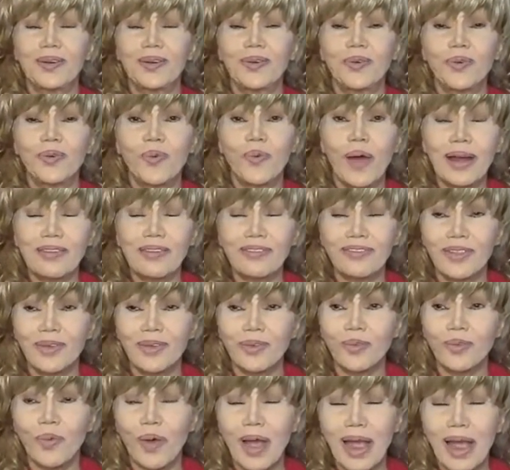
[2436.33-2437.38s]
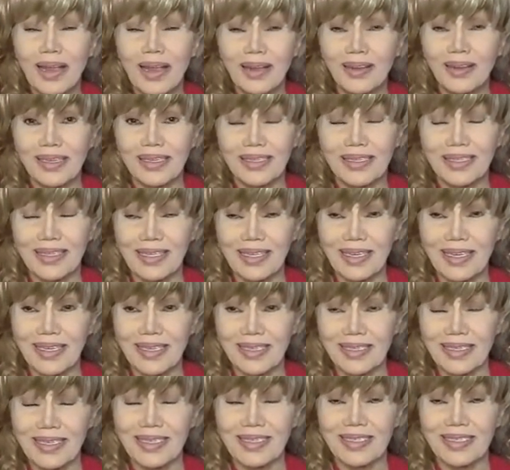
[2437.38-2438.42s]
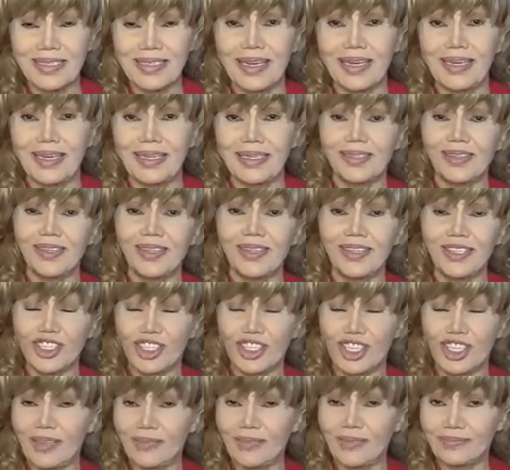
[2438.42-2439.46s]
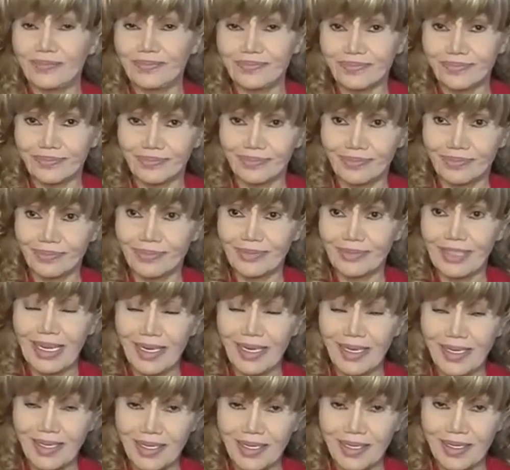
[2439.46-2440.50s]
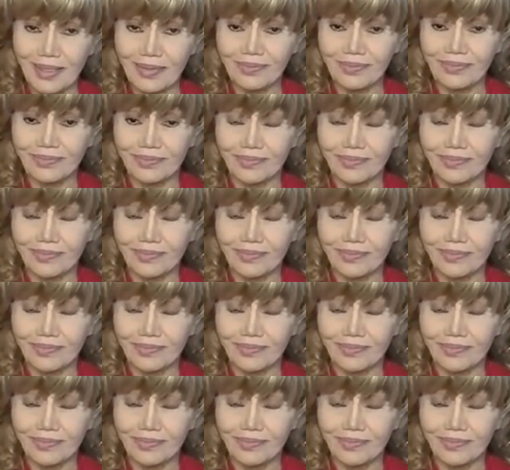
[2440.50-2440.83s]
one of the wildest things in Scientology is